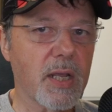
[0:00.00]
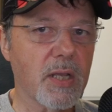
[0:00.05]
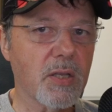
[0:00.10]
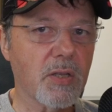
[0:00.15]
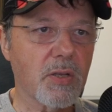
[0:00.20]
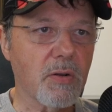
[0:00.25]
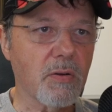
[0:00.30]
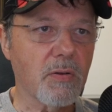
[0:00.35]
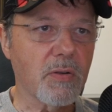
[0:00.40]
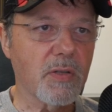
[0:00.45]

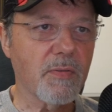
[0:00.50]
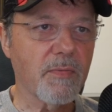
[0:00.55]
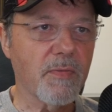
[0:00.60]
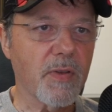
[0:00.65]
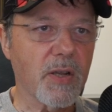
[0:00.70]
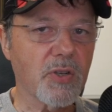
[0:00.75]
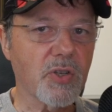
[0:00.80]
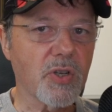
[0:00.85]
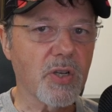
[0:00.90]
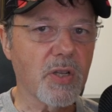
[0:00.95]
his
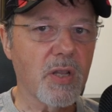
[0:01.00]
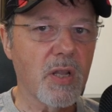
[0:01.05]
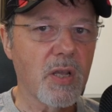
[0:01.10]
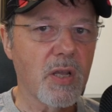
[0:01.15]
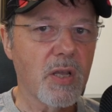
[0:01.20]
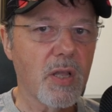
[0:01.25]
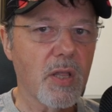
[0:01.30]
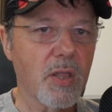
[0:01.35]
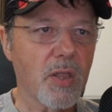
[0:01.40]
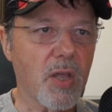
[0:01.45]
crucifixion,
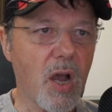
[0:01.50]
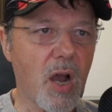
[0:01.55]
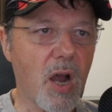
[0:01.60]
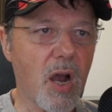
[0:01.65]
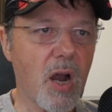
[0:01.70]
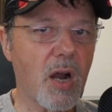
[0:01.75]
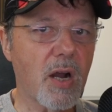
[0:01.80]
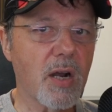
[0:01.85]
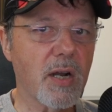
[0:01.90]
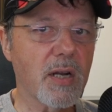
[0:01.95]
the
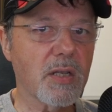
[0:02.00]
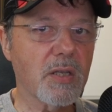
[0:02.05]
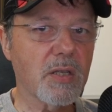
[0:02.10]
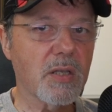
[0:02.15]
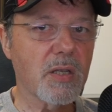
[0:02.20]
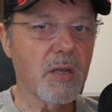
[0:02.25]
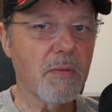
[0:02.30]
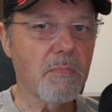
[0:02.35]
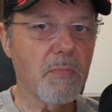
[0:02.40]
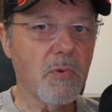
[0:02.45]

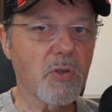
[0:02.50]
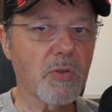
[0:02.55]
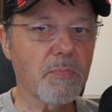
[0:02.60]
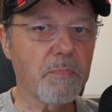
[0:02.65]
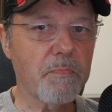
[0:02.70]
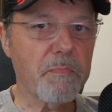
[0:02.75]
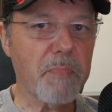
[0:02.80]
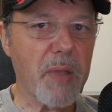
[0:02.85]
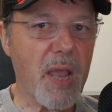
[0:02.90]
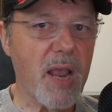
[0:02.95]
hardest,
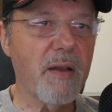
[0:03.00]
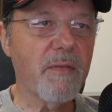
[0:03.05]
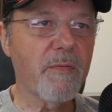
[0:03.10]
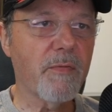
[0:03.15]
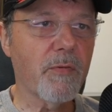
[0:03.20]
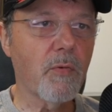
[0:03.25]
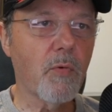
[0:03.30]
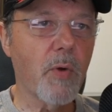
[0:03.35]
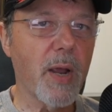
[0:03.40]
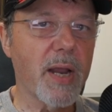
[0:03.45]
most
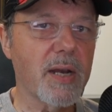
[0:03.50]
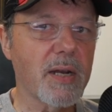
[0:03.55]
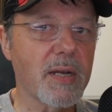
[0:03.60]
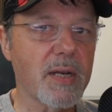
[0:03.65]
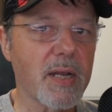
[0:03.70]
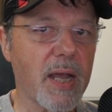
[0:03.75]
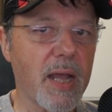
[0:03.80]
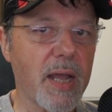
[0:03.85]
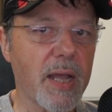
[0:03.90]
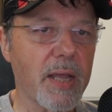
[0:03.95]
painful way to
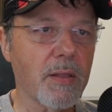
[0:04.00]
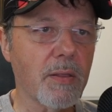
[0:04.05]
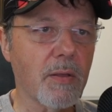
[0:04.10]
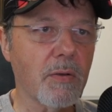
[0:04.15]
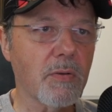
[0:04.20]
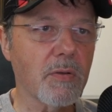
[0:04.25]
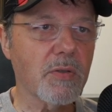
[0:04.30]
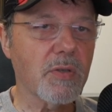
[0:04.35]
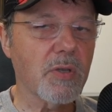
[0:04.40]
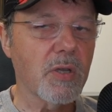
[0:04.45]
die in
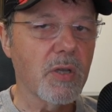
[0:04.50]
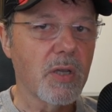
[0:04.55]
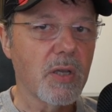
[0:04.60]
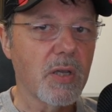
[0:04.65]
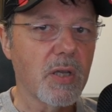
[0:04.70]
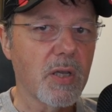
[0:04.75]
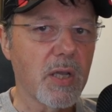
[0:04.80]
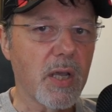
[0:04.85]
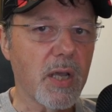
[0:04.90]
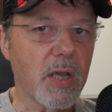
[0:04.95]

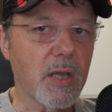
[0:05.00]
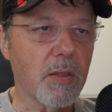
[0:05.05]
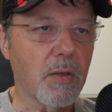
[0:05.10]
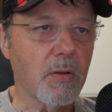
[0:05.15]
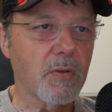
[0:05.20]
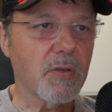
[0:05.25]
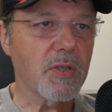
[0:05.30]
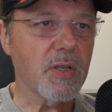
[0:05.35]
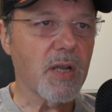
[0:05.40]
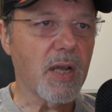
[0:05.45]

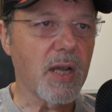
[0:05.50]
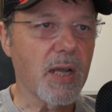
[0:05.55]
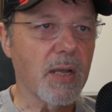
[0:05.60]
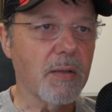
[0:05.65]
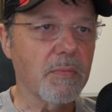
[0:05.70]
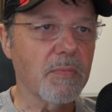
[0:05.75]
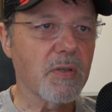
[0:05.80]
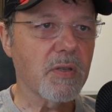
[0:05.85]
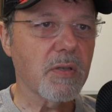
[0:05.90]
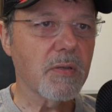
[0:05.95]
those
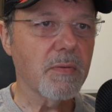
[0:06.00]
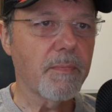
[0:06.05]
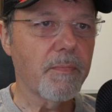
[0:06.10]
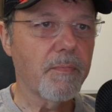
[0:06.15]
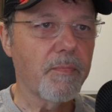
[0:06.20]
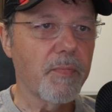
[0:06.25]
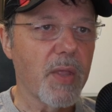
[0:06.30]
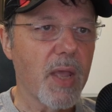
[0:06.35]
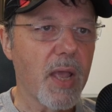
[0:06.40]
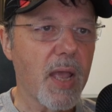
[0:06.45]
times.
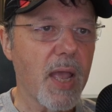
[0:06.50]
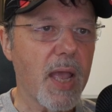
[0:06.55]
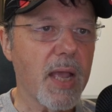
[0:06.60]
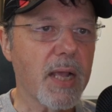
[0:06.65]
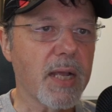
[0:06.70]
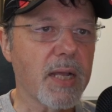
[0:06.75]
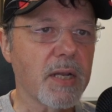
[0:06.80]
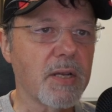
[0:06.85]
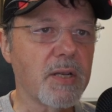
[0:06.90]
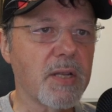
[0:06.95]

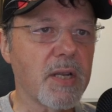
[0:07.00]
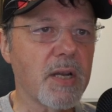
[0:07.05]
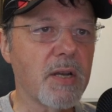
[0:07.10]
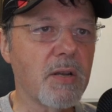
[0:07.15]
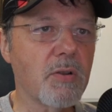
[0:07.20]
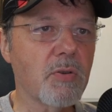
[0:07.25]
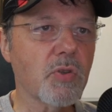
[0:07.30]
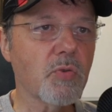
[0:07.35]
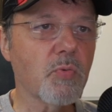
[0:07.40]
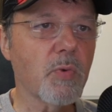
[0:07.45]
It
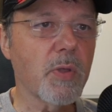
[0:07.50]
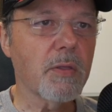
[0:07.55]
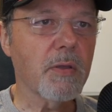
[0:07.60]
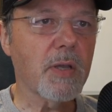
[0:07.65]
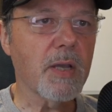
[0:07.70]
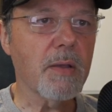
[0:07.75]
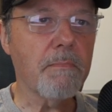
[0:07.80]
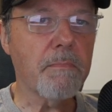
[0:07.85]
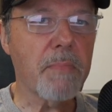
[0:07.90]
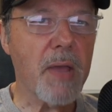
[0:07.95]
continues
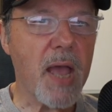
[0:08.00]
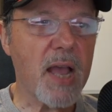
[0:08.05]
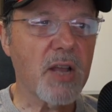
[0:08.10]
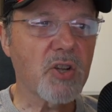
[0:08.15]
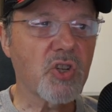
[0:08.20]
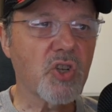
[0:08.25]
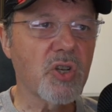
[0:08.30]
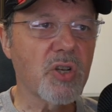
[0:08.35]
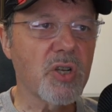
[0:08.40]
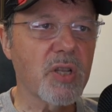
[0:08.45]
with
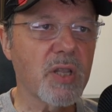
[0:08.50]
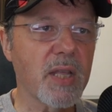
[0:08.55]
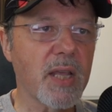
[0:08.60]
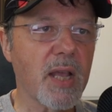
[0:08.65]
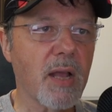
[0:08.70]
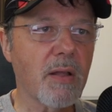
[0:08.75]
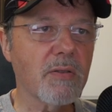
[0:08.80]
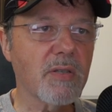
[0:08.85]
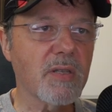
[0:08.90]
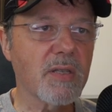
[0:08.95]
compassion to
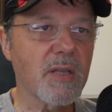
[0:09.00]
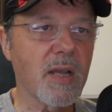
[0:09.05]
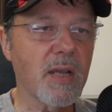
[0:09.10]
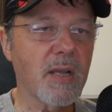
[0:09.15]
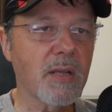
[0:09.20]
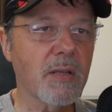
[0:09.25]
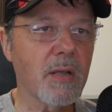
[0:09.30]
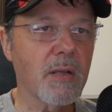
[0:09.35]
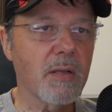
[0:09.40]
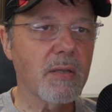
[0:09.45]
the
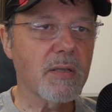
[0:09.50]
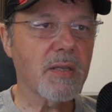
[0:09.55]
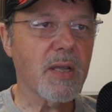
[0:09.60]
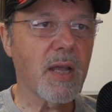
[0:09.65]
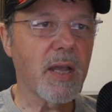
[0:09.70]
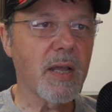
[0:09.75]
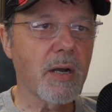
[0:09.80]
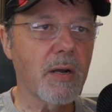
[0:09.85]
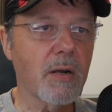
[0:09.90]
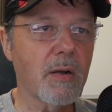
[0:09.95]

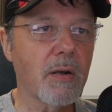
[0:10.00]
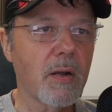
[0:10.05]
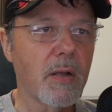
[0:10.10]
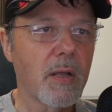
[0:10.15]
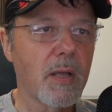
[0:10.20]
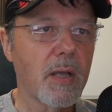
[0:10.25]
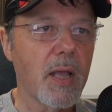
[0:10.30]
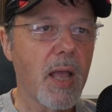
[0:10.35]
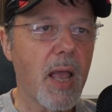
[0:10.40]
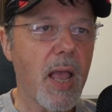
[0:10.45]
outsider,
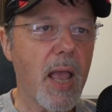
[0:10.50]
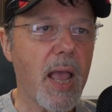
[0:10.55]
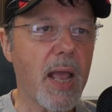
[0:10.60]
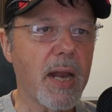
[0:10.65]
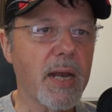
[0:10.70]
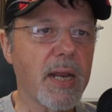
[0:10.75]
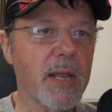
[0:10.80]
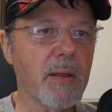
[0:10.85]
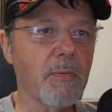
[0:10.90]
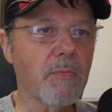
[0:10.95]

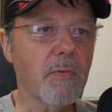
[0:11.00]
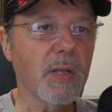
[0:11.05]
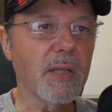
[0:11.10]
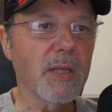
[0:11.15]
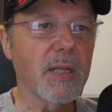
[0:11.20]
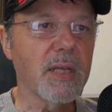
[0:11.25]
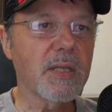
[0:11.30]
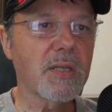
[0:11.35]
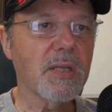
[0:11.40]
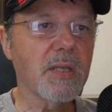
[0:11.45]
and he
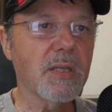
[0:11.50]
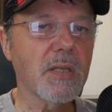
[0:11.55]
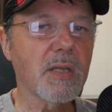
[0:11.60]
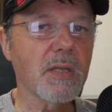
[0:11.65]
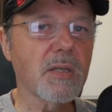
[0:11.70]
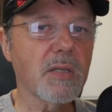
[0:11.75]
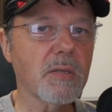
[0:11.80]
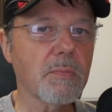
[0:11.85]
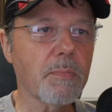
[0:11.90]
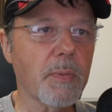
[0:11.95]
releases
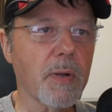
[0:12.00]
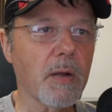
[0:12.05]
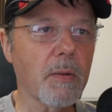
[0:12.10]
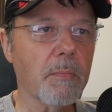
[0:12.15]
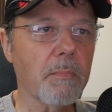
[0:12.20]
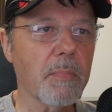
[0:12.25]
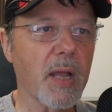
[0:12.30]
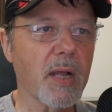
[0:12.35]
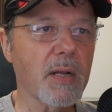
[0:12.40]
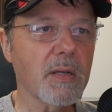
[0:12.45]
his
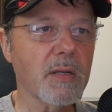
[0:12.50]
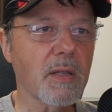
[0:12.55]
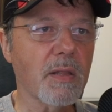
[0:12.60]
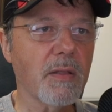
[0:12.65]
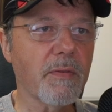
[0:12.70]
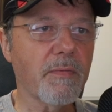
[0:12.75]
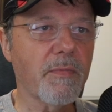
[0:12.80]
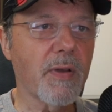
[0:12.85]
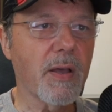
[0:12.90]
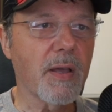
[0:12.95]
spirit back to
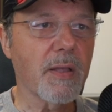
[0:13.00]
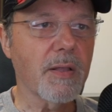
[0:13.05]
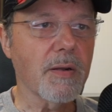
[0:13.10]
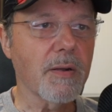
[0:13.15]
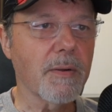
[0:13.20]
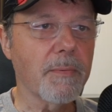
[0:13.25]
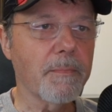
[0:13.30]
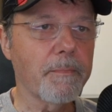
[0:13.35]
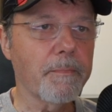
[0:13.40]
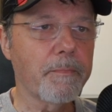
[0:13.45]
the
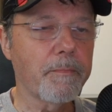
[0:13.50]
Father.